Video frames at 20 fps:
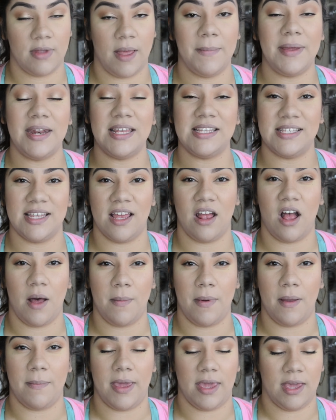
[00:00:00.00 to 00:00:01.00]
I'm going to set all
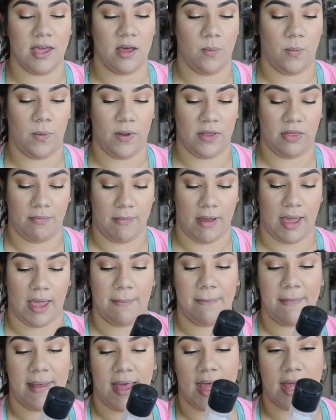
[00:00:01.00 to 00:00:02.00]
my makeup with my
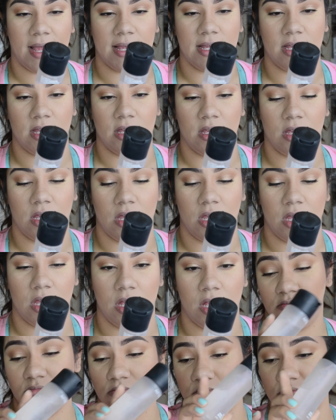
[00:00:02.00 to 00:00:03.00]
MAC
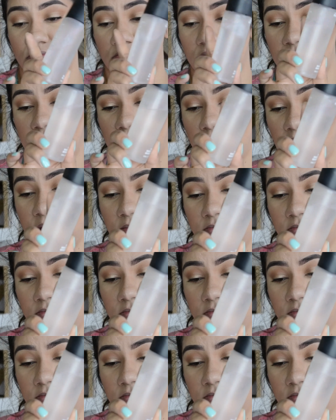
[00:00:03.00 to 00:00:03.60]
Prep and